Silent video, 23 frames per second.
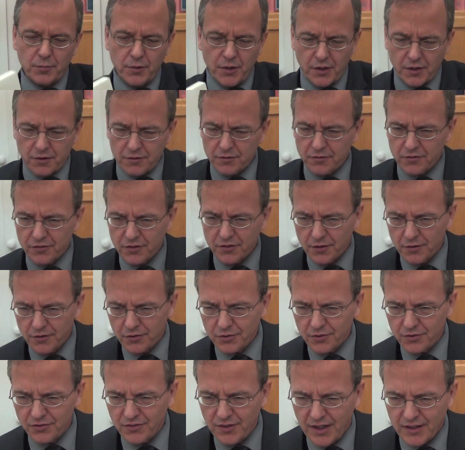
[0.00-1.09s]
book. So
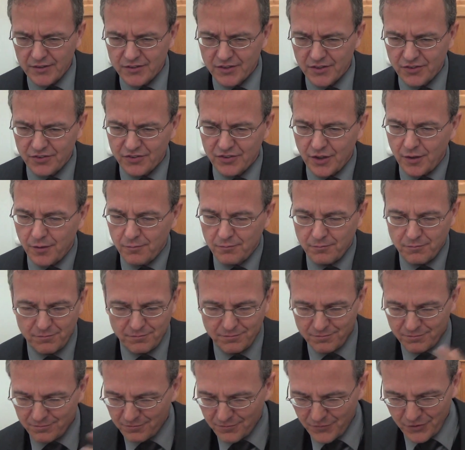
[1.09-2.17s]
this is not just some
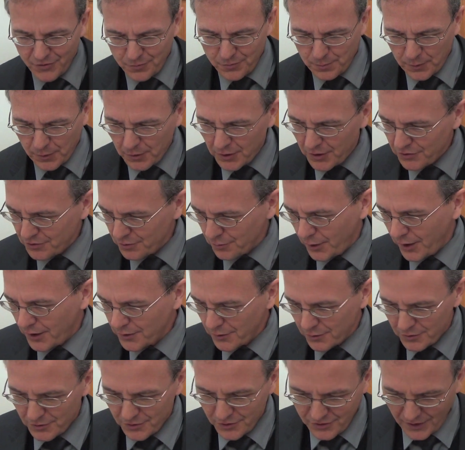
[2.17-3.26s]
spurious
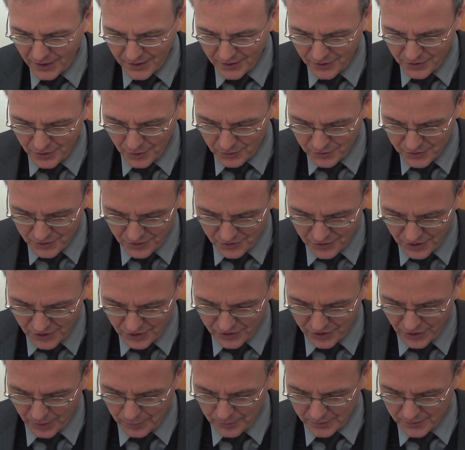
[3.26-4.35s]
writer who just on his own just
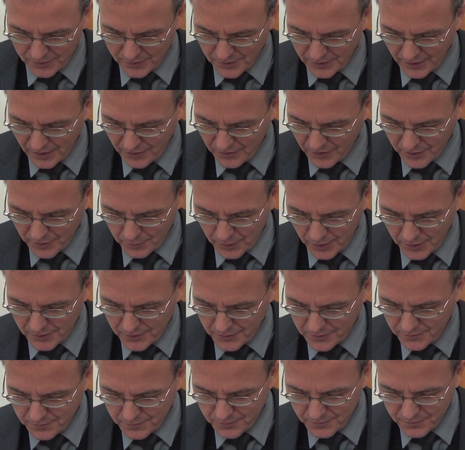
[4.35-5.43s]
did something and didn't have
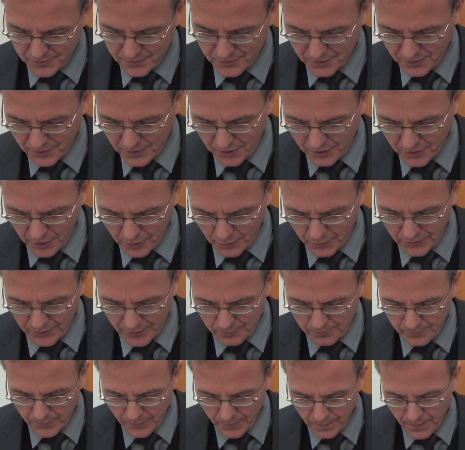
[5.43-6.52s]
anybody to concur with him.
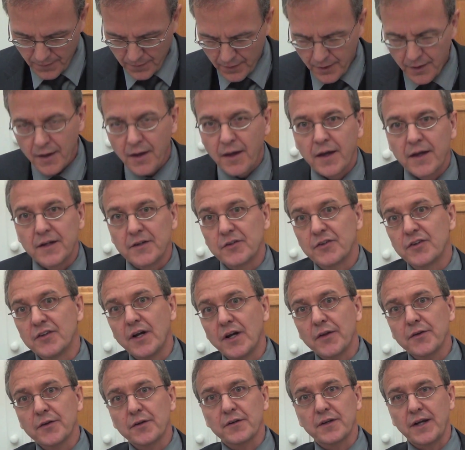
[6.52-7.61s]
And there's
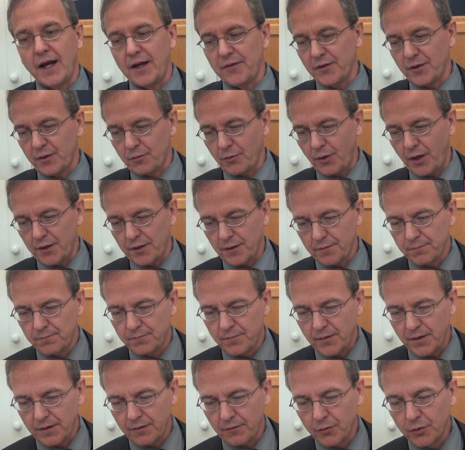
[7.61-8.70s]
another Catholic writer
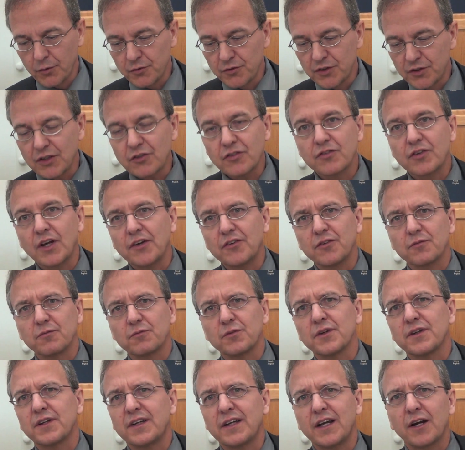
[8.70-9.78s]
who just doesn't
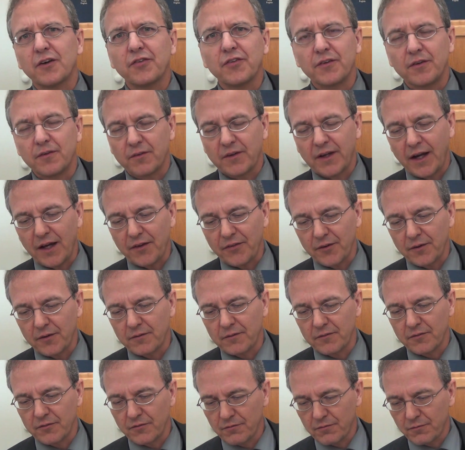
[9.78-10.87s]
really care for the Catholic
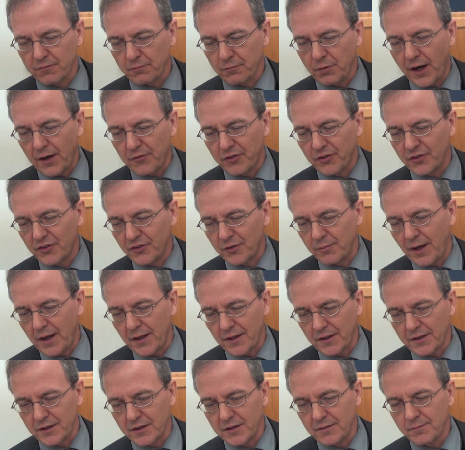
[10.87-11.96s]
prophecies in
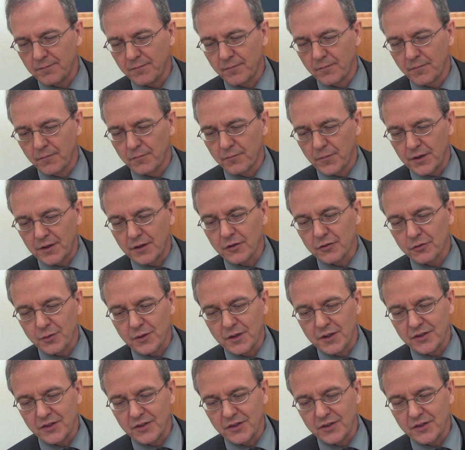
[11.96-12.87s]
Malachy, but here's what